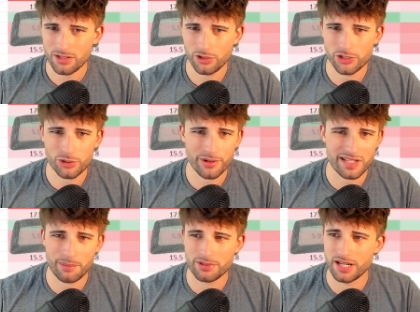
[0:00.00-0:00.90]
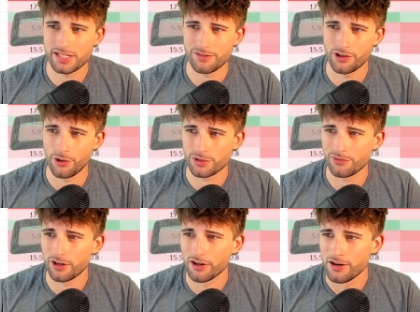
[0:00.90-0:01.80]
Only a two-race sample size here for
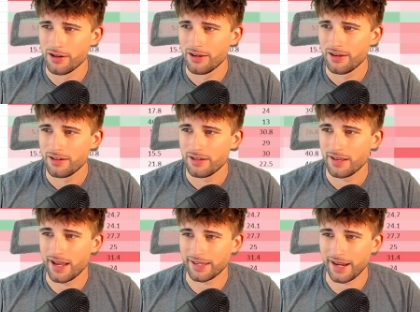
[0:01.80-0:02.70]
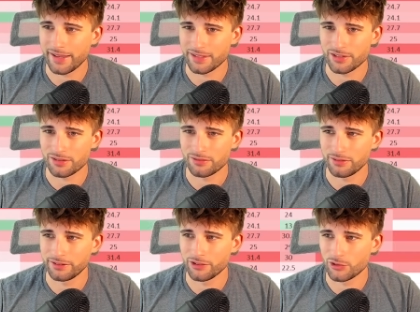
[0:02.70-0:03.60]
Hocevar at Kansas,
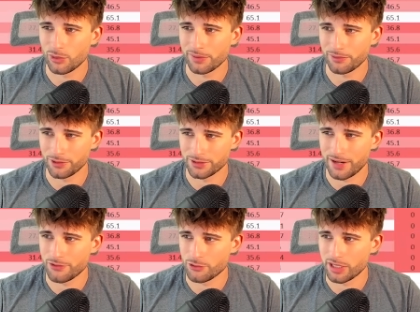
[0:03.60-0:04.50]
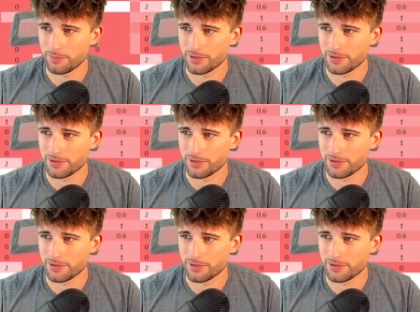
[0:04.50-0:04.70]
right around 20th for his average running